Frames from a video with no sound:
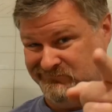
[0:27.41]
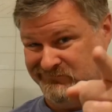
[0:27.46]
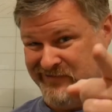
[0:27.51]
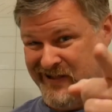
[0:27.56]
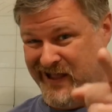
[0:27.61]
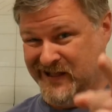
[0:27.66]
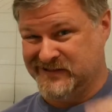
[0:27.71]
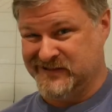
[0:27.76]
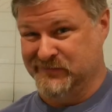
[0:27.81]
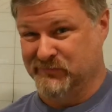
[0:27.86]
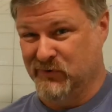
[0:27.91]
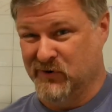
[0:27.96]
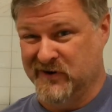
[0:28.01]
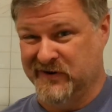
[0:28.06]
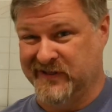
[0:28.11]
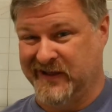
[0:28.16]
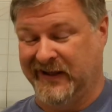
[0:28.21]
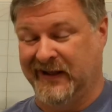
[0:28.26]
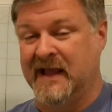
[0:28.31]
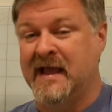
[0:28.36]
That's the important
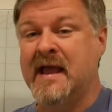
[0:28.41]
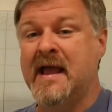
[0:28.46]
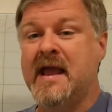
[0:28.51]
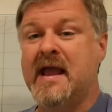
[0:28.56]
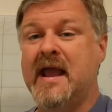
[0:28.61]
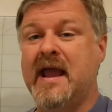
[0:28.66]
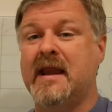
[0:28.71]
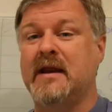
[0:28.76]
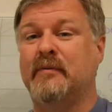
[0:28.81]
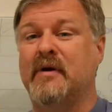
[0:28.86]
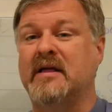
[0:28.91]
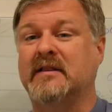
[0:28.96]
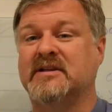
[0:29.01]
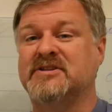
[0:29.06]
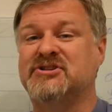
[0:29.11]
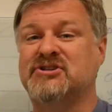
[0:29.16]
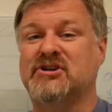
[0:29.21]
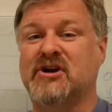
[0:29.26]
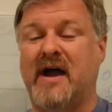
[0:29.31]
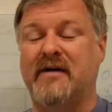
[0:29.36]
thing. Anyway,
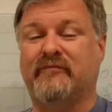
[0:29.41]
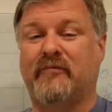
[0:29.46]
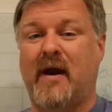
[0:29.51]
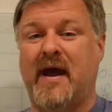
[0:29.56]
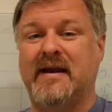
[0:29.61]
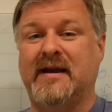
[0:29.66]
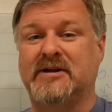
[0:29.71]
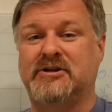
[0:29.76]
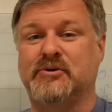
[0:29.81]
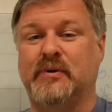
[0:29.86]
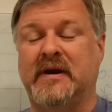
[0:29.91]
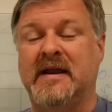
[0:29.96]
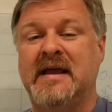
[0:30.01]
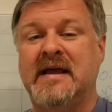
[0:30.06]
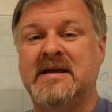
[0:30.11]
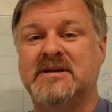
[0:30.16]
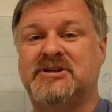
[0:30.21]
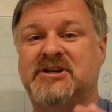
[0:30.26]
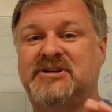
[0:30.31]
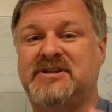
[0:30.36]
let's dive right into it.
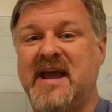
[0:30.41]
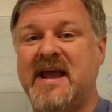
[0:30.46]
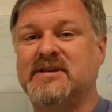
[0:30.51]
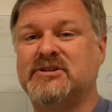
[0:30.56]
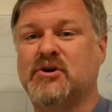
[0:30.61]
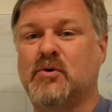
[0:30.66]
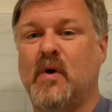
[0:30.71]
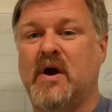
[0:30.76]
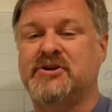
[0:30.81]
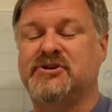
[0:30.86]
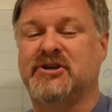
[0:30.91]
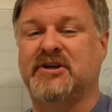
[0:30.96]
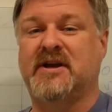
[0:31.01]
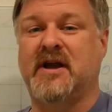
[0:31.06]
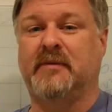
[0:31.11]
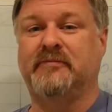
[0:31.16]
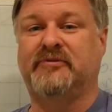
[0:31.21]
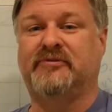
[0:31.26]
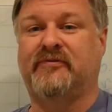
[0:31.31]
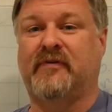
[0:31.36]
Today's question
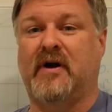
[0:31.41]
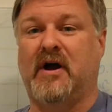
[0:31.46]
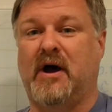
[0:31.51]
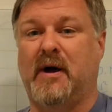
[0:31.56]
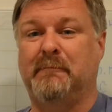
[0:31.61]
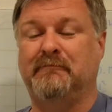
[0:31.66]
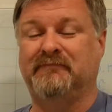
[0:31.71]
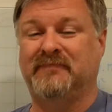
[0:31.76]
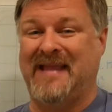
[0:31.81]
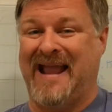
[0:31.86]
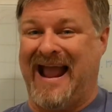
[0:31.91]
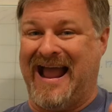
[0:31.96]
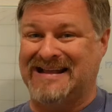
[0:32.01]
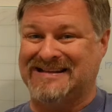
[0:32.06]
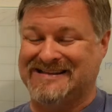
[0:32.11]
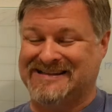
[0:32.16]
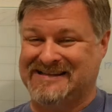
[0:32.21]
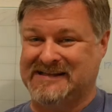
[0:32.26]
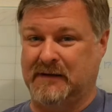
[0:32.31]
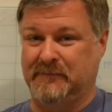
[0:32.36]
comes from
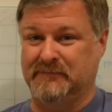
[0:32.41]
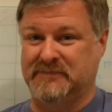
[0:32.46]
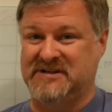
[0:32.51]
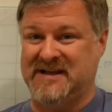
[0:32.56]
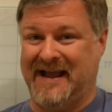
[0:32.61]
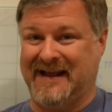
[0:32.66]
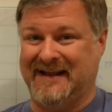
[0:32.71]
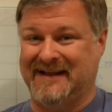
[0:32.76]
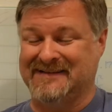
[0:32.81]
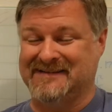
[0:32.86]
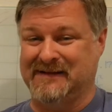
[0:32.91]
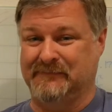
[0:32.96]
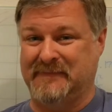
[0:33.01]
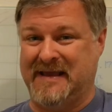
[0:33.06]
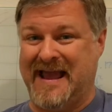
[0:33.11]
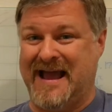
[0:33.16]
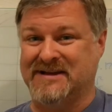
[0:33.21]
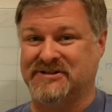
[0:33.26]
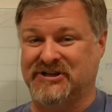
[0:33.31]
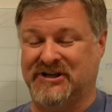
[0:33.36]
some
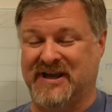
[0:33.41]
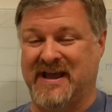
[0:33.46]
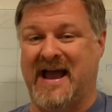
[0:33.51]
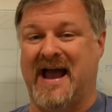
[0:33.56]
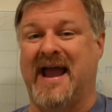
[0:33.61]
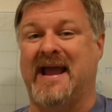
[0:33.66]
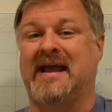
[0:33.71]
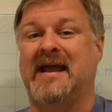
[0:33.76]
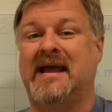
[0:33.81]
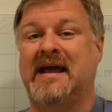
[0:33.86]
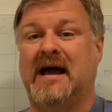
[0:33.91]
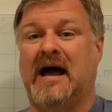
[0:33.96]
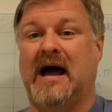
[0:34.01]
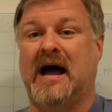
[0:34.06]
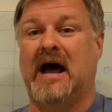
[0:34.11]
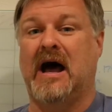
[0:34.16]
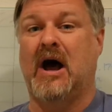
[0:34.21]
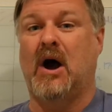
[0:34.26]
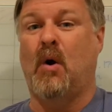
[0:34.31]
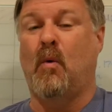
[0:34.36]
gadget guy.
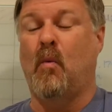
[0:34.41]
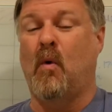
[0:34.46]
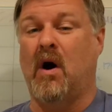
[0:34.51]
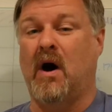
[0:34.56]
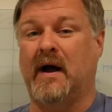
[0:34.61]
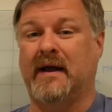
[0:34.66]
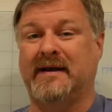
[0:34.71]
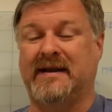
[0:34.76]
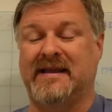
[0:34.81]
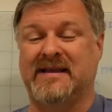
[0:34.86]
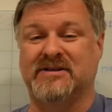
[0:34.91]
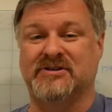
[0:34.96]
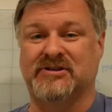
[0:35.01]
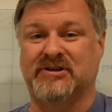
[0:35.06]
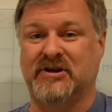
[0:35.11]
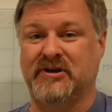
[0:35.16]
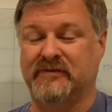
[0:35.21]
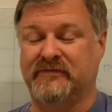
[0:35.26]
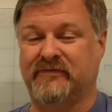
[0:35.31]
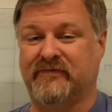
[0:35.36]
Juan, he's a
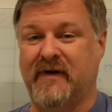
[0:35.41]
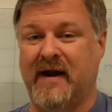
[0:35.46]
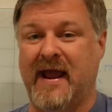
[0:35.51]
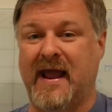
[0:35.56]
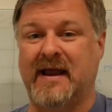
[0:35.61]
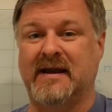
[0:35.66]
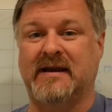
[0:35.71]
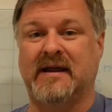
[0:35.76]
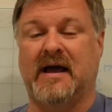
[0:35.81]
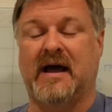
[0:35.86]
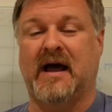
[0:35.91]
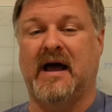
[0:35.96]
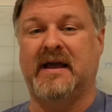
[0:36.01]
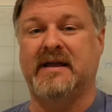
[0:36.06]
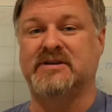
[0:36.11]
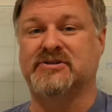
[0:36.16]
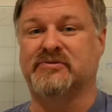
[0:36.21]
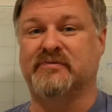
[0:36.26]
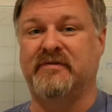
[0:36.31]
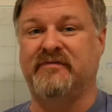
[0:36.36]
good friend.
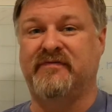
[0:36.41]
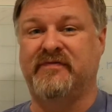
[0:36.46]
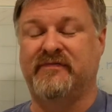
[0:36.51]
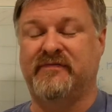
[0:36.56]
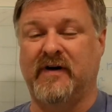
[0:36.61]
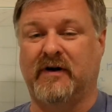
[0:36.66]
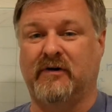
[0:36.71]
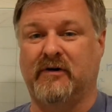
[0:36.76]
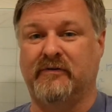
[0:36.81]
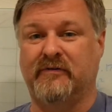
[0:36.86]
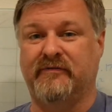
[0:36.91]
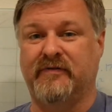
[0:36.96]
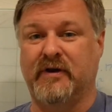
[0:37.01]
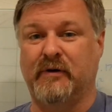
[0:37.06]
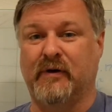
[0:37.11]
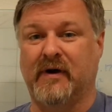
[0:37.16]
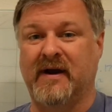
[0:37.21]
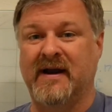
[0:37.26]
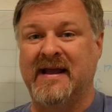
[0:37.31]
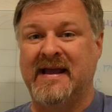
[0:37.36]
He's a fellow
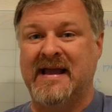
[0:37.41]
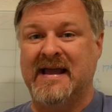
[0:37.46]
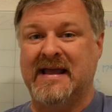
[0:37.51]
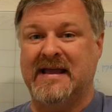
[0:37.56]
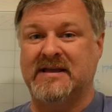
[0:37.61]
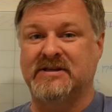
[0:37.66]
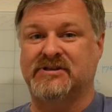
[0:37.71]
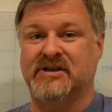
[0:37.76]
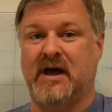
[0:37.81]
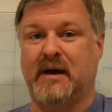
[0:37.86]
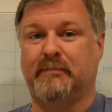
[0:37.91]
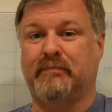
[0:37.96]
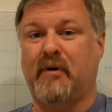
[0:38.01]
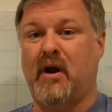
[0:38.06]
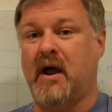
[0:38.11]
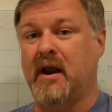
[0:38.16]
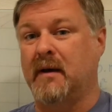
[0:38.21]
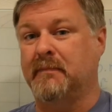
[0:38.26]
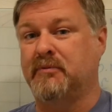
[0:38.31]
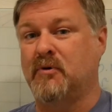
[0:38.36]
reviewer. He's
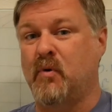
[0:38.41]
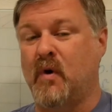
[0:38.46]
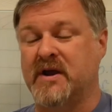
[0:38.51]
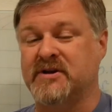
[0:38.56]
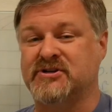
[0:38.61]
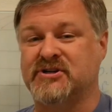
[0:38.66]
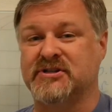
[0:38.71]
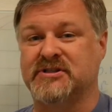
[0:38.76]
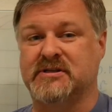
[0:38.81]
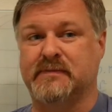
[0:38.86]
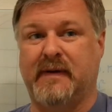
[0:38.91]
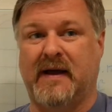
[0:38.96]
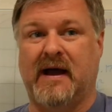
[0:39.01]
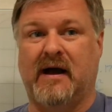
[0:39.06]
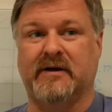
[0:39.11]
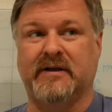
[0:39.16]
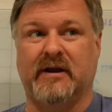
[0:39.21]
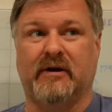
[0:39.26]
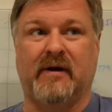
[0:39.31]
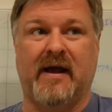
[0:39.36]
brought up questions
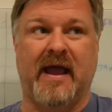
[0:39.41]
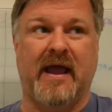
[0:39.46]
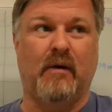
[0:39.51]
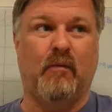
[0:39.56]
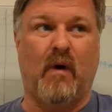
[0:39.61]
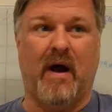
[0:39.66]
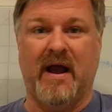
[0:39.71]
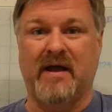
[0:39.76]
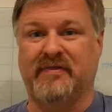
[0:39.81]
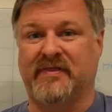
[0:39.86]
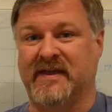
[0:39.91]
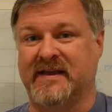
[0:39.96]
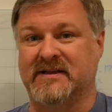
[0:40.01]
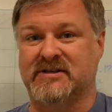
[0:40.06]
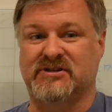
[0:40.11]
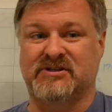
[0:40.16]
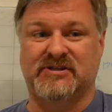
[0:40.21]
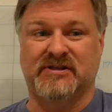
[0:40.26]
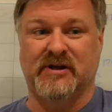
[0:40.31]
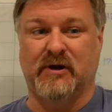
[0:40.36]
about, hey, why
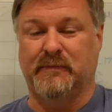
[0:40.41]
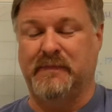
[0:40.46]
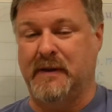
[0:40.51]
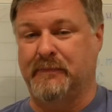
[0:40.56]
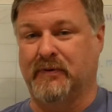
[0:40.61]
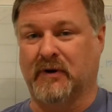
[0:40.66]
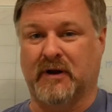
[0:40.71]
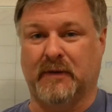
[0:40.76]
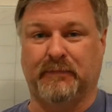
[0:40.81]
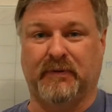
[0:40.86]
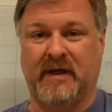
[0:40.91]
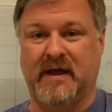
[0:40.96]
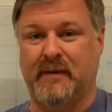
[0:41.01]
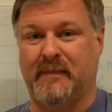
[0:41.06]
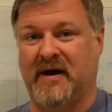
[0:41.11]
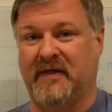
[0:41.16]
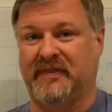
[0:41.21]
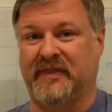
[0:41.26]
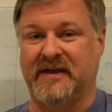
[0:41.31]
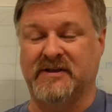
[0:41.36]
things, people are complaining
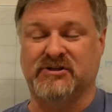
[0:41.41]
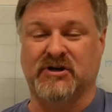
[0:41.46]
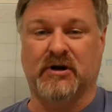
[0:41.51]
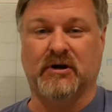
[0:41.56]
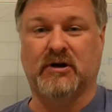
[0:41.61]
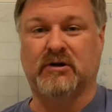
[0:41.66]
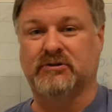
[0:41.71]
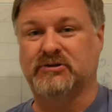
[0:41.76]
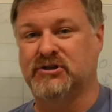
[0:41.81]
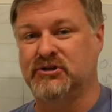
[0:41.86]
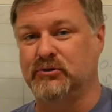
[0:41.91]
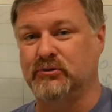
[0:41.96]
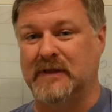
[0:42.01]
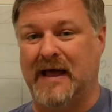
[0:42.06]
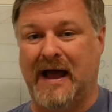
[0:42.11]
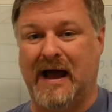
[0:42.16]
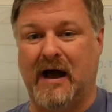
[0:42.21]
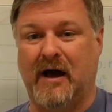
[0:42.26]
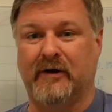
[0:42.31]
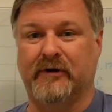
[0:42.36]
about things aren't too
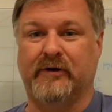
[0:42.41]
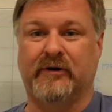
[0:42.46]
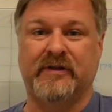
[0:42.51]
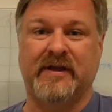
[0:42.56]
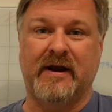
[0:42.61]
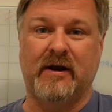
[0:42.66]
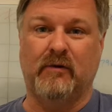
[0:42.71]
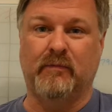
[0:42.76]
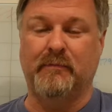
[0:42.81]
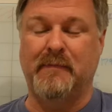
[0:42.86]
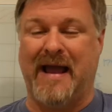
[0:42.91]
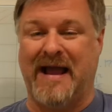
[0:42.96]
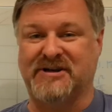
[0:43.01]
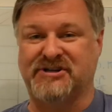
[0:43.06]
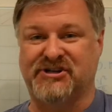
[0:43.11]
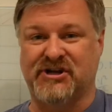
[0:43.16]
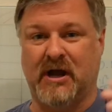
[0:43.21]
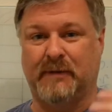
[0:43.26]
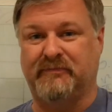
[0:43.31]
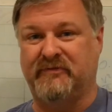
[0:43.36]
loud or they don't
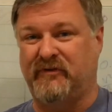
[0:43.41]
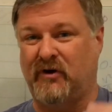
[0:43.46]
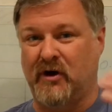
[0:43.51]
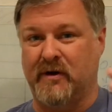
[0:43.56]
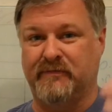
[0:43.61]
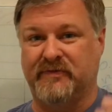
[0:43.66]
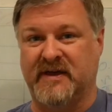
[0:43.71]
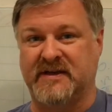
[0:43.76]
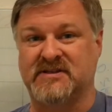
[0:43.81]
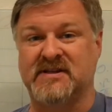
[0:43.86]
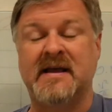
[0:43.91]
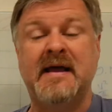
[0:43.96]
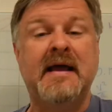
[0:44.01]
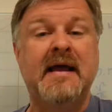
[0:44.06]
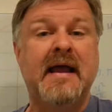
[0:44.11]
match up, the volume things.